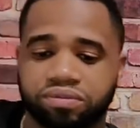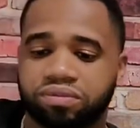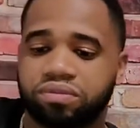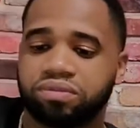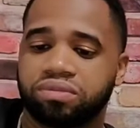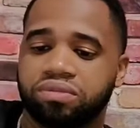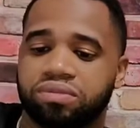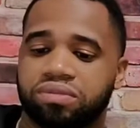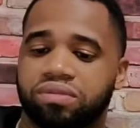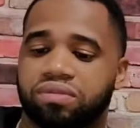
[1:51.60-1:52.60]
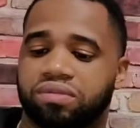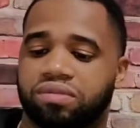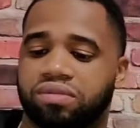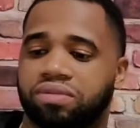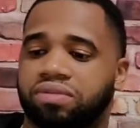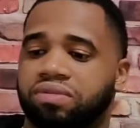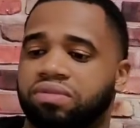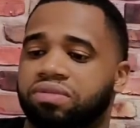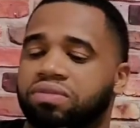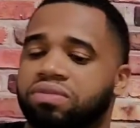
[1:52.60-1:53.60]

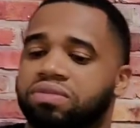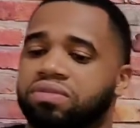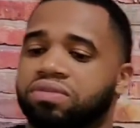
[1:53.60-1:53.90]
[no speech]